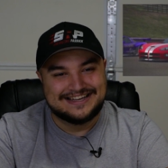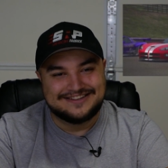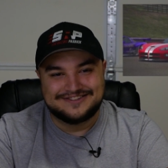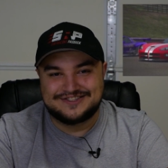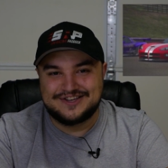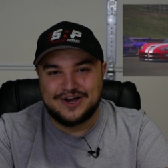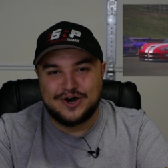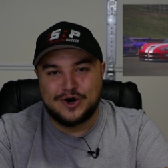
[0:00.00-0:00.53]

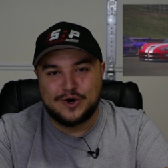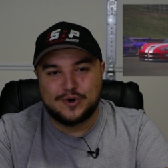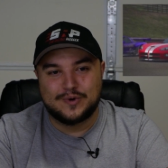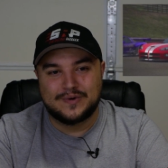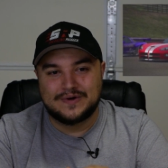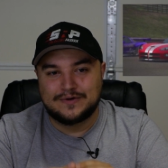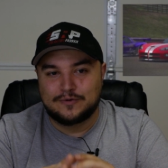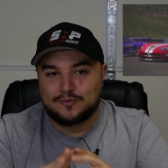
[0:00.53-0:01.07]

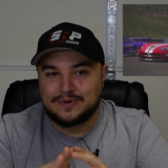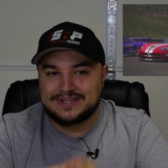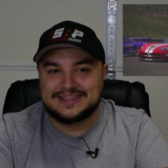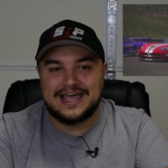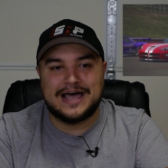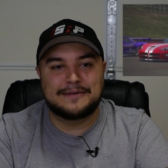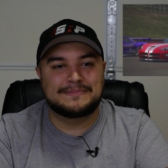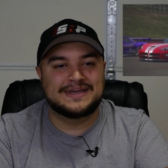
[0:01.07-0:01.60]
So with
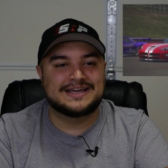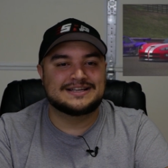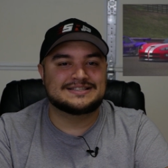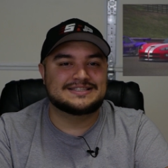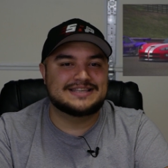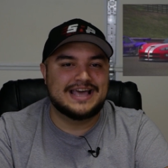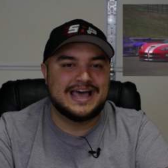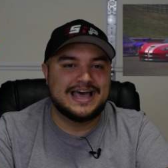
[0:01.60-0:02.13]
that being
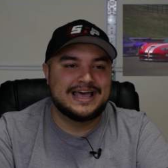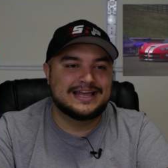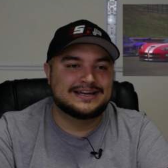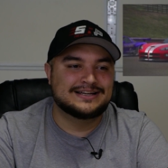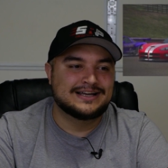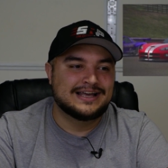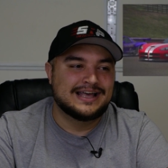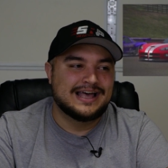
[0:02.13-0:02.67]
said,
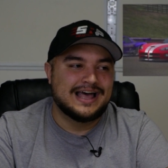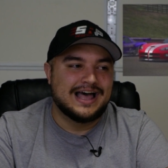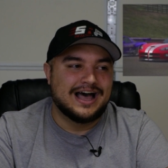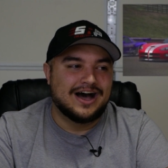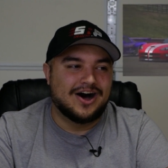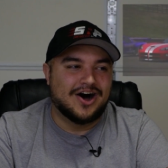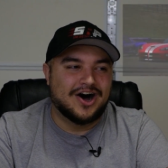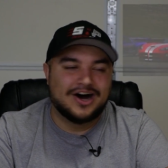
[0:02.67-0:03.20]

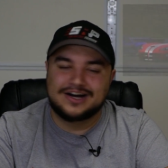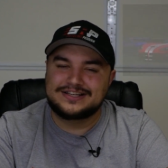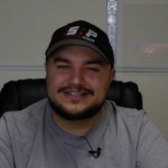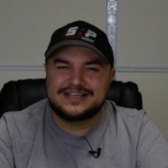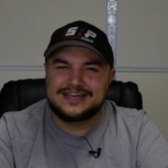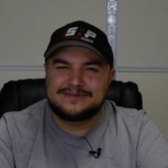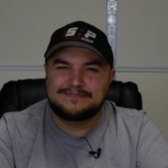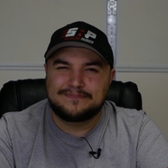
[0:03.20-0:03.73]

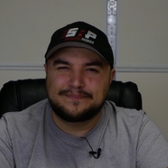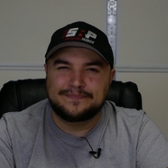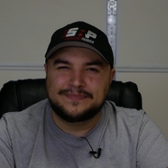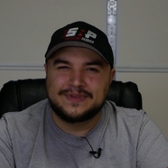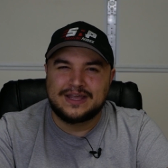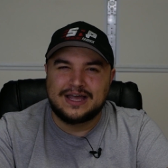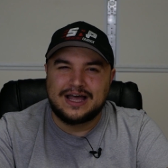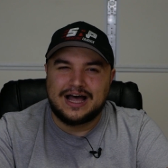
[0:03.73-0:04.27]
honestly,
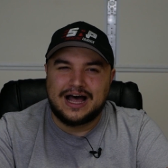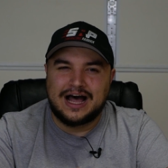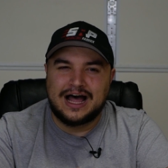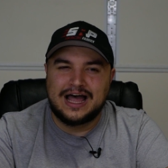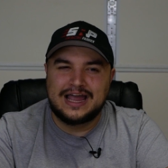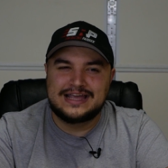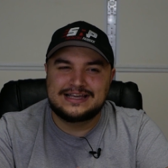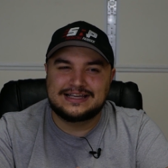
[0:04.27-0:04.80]

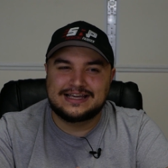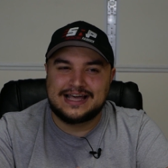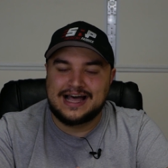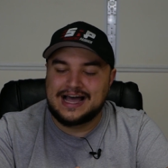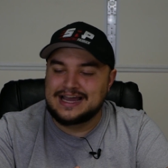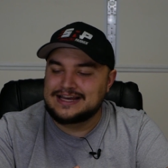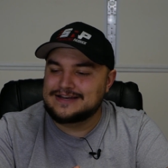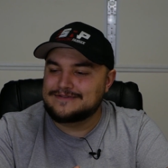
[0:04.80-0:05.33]
I
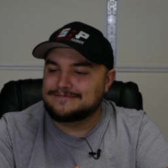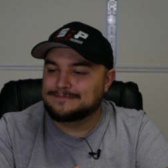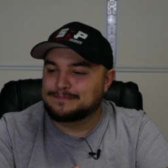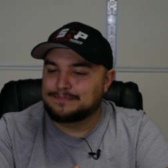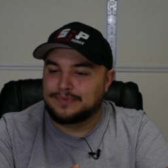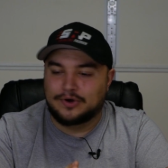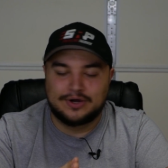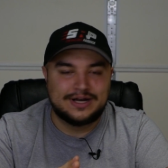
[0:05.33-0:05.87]
kind of
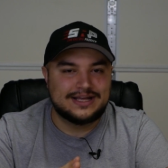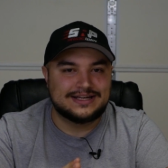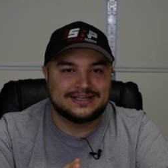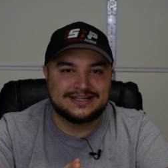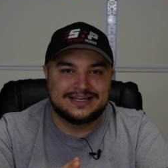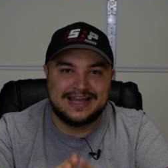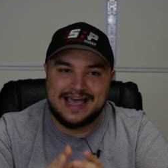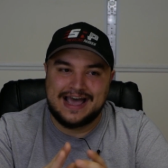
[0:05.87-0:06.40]
put
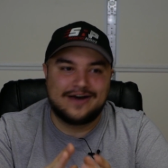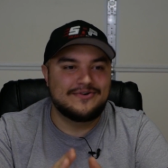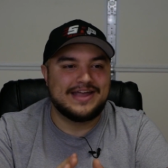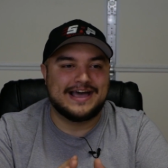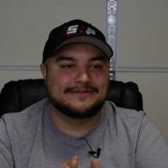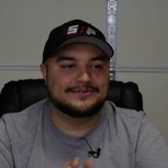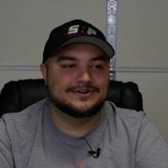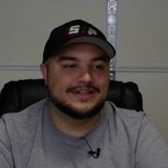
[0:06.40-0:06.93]
it down
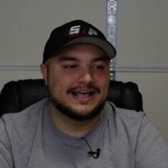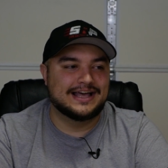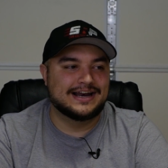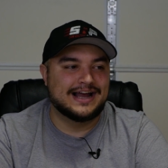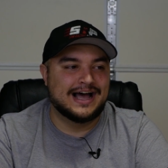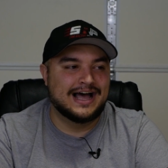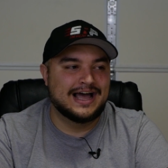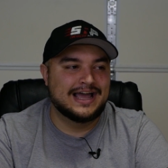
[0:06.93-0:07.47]
after that.
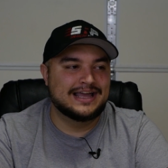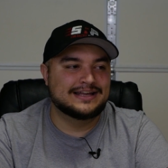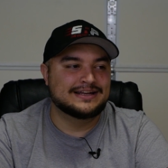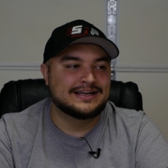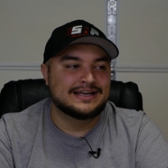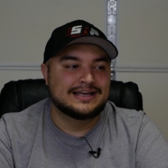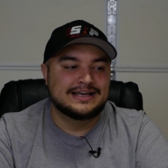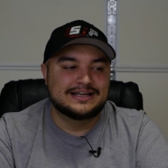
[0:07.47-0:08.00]
I
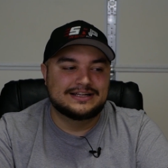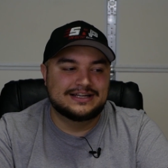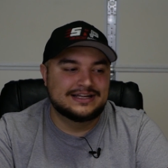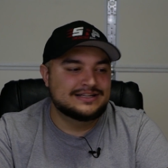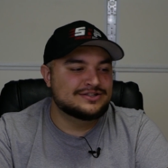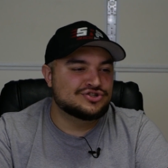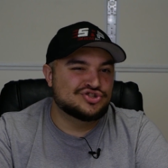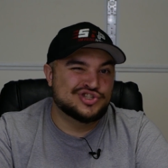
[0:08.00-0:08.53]

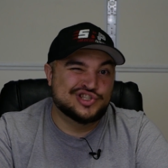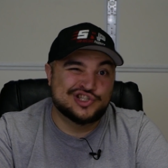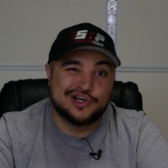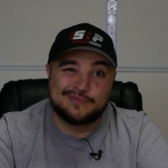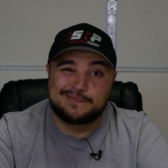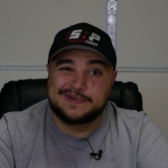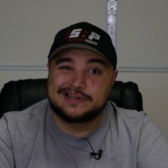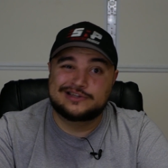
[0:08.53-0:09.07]
didn't
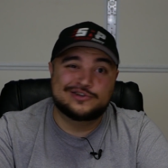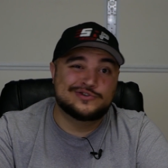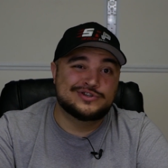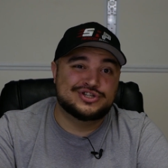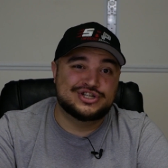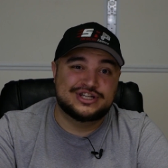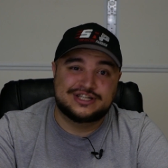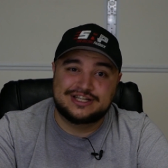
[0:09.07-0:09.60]
jump into
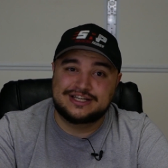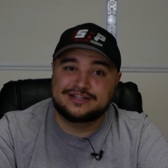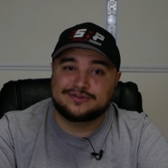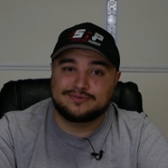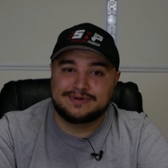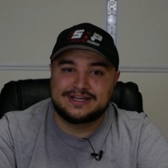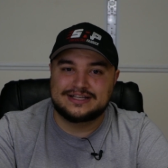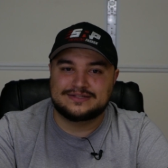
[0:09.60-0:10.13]
G T
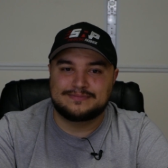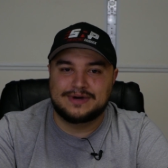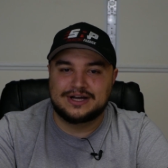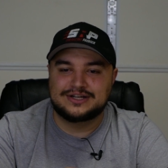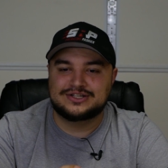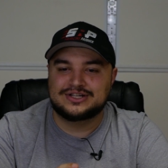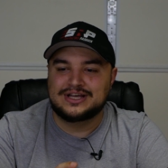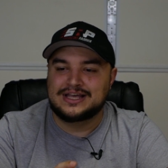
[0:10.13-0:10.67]
three as
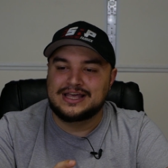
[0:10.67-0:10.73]
much.